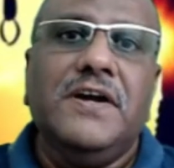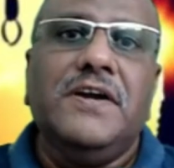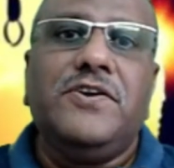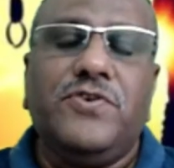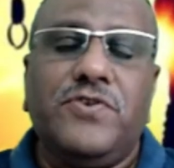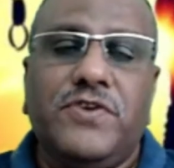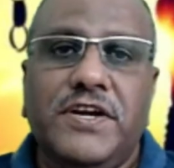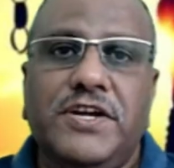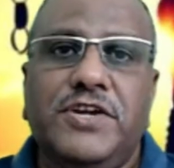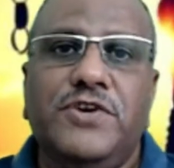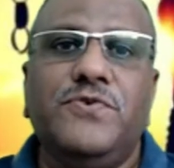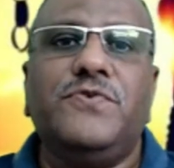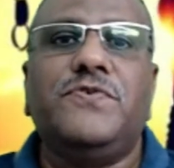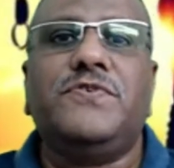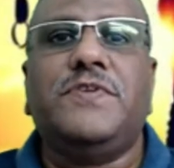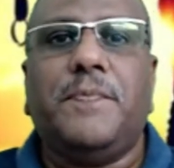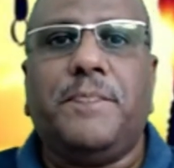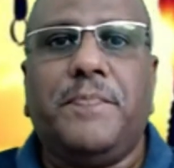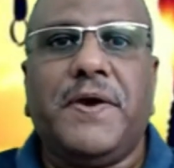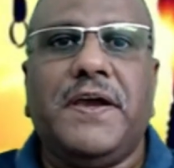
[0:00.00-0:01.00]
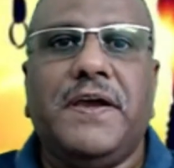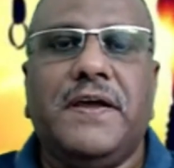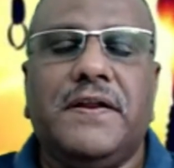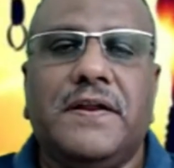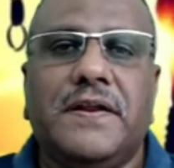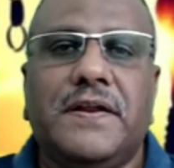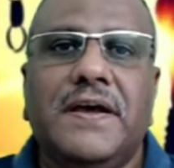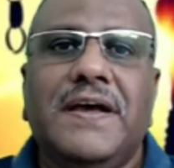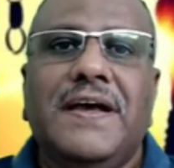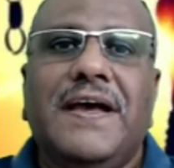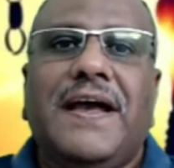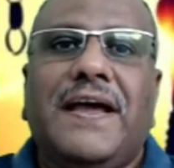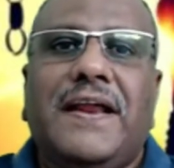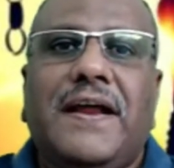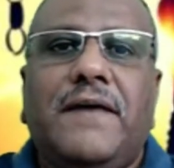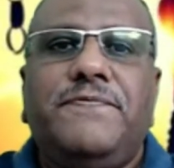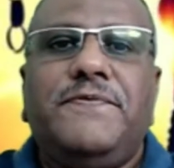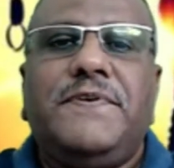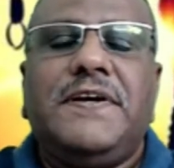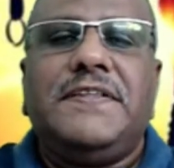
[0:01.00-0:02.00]
to reduce the pain and
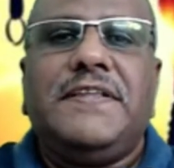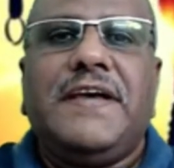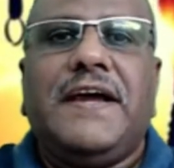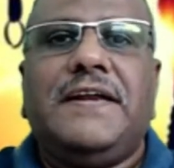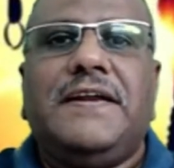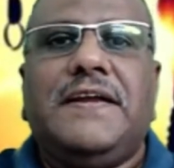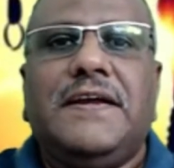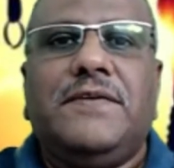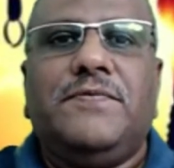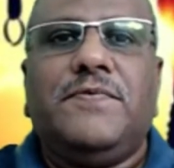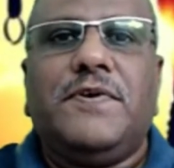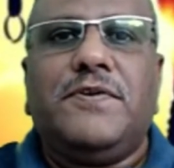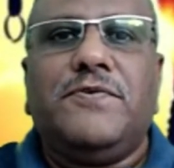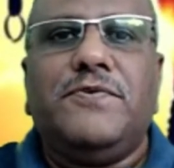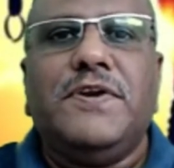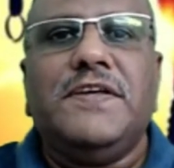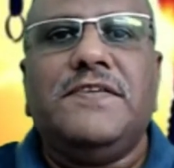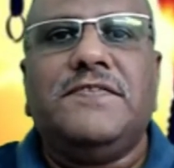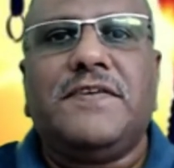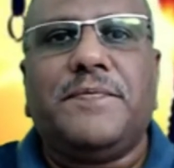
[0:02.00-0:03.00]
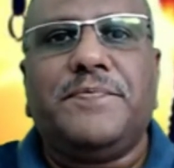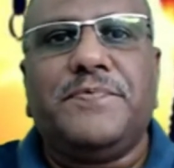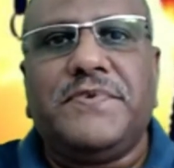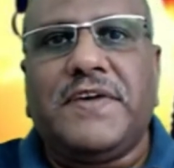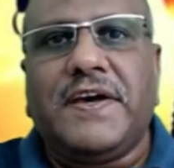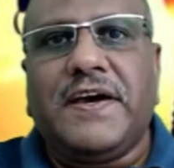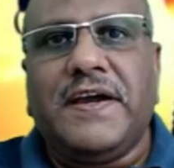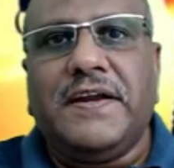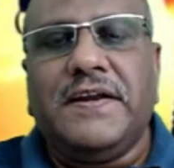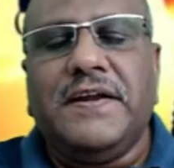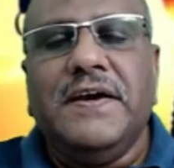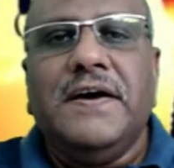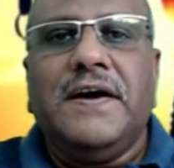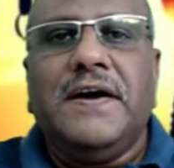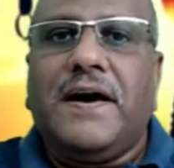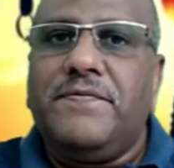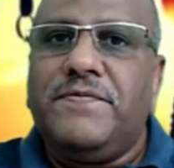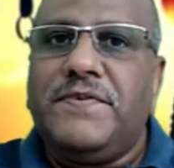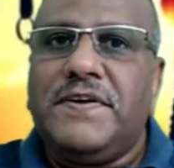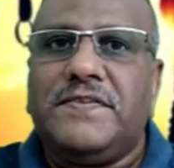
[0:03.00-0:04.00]
after that it will only subside
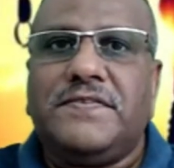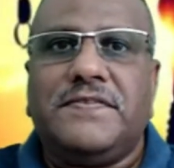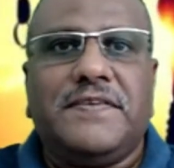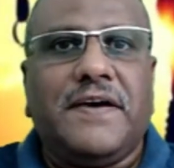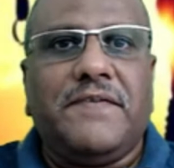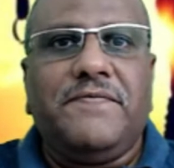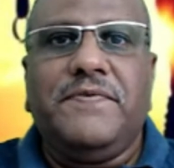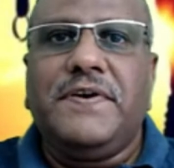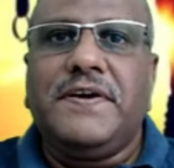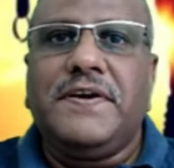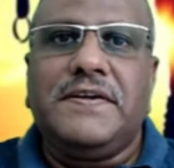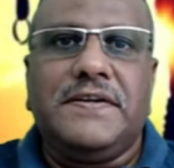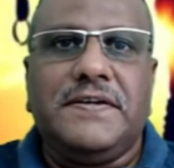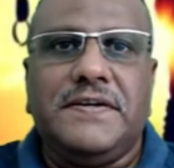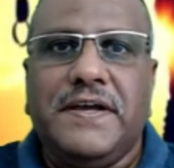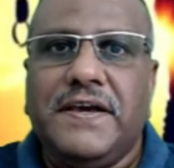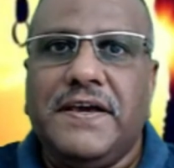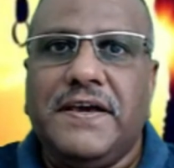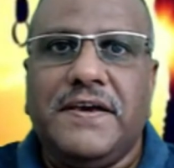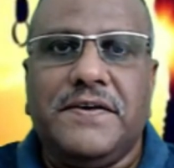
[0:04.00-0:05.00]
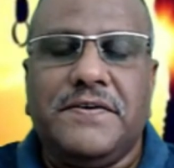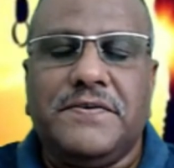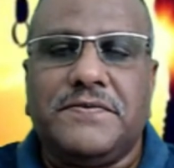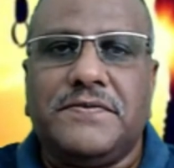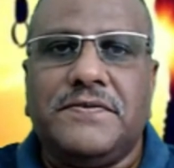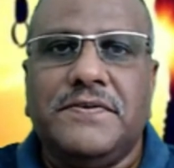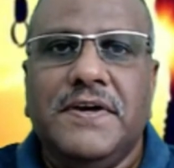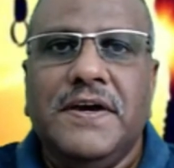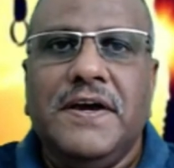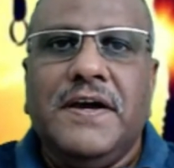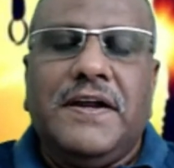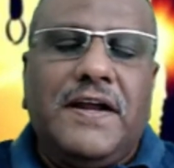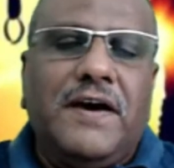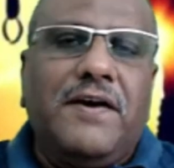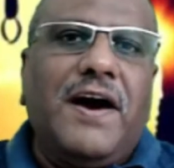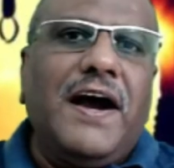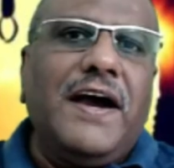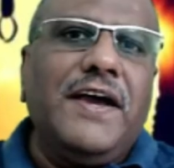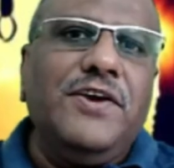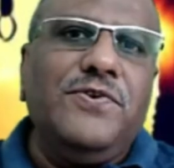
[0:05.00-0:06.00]
after several days.
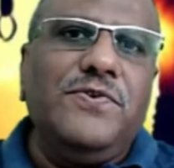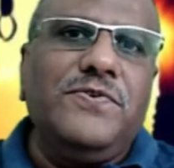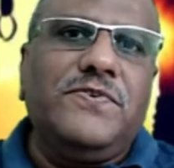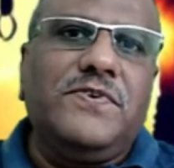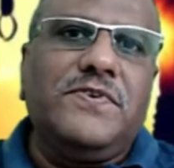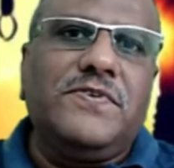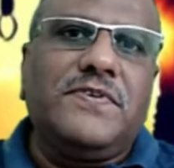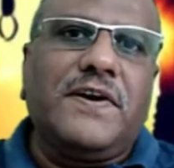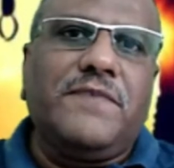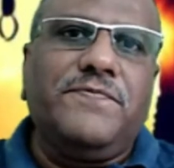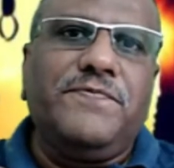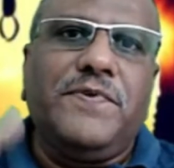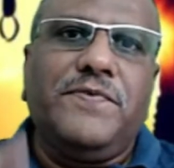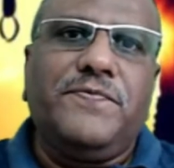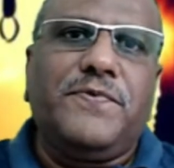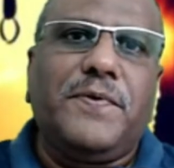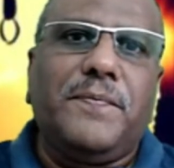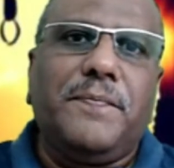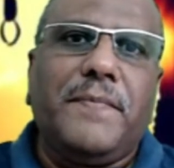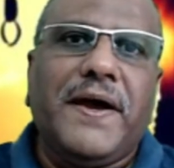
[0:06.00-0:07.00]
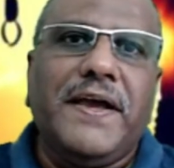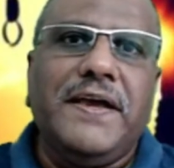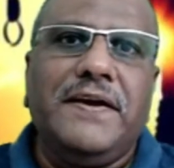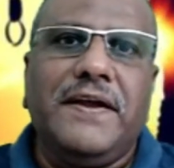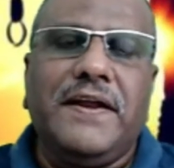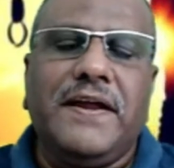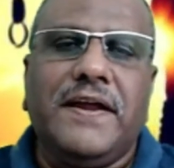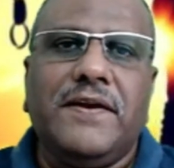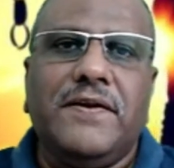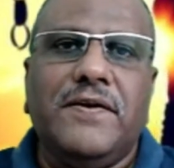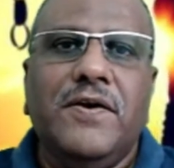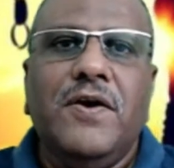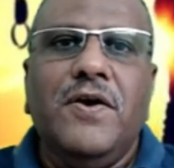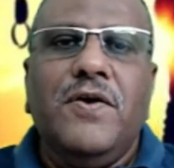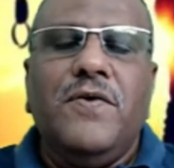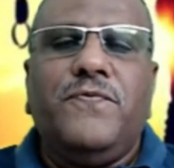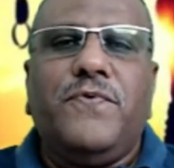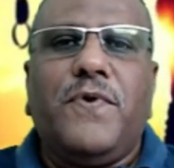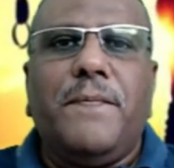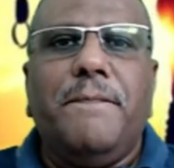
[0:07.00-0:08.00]
Now I used to suffer from migraine
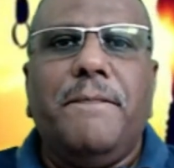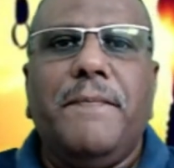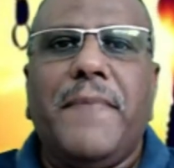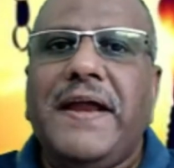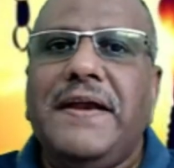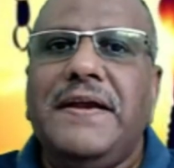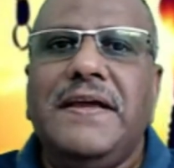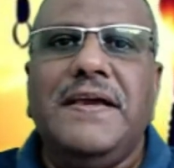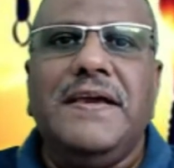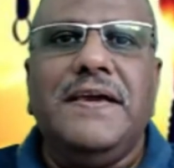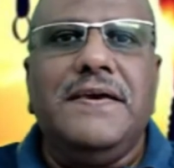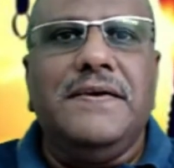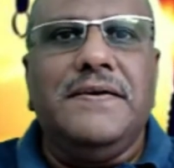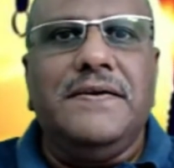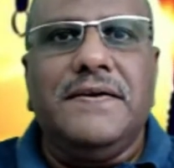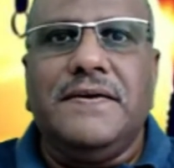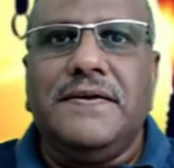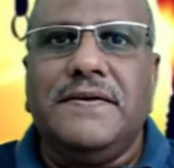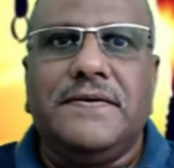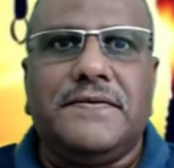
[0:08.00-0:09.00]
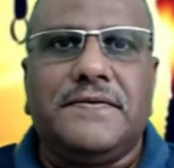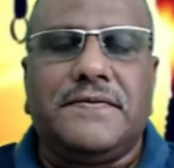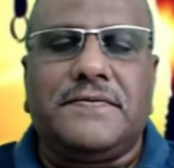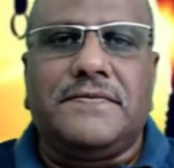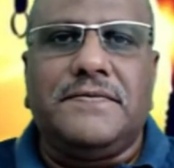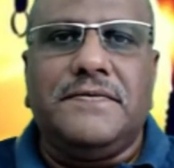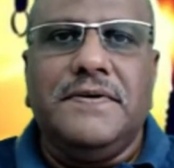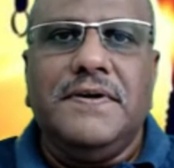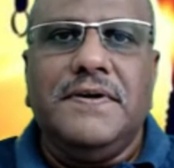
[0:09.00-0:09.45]
for many years